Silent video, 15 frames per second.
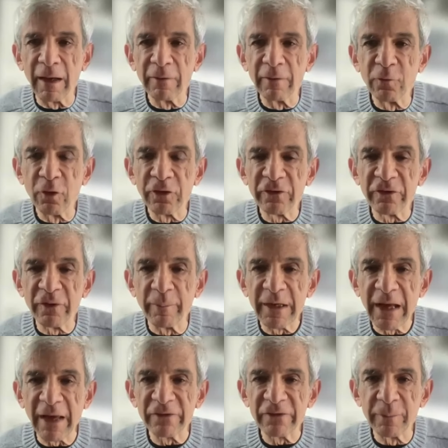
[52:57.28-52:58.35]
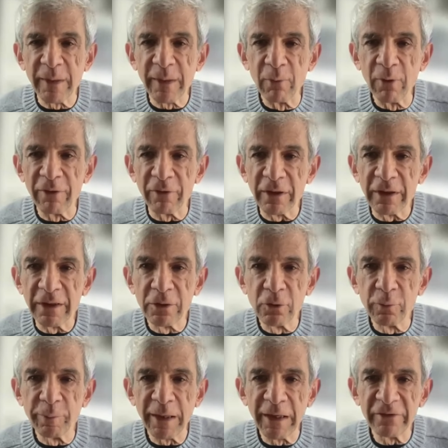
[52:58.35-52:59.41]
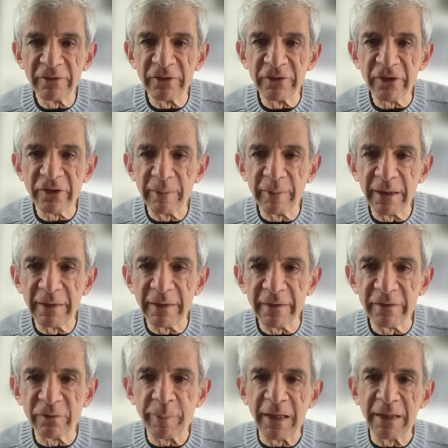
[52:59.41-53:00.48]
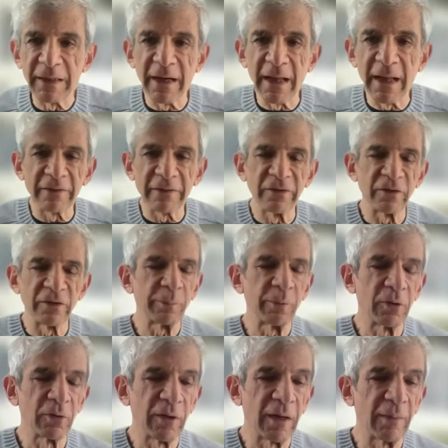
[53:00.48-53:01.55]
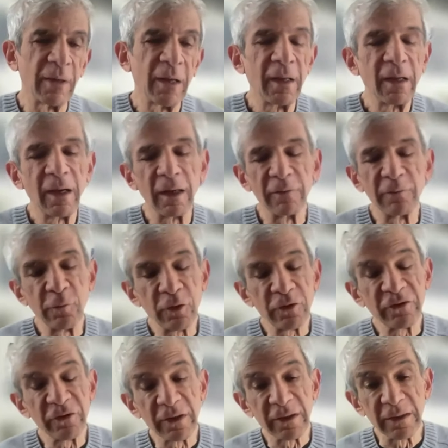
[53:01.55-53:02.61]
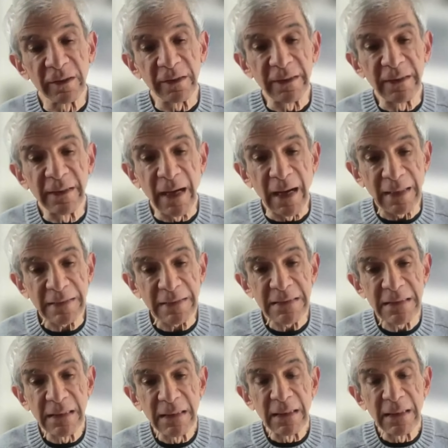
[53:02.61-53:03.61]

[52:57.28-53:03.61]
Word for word: unfortunately, somebody asked about whether EU patients can be in the expanded access program. Unfortunately, not,